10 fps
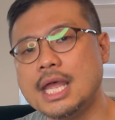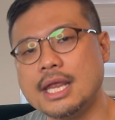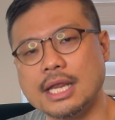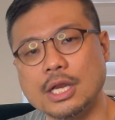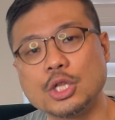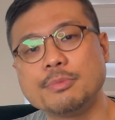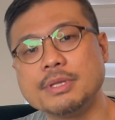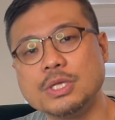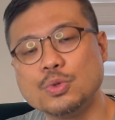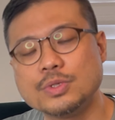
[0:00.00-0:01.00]
They're not to be
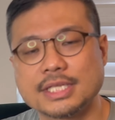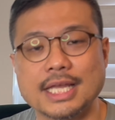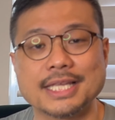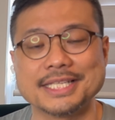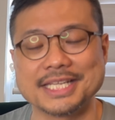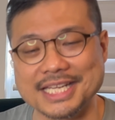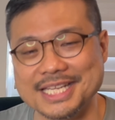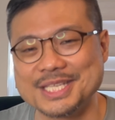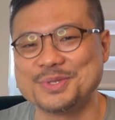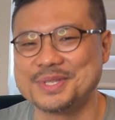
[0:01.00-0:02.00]
used as an
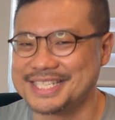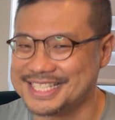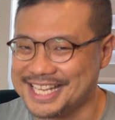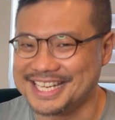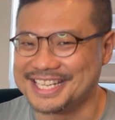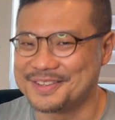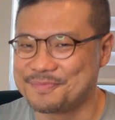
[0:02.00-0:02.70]
industry standard.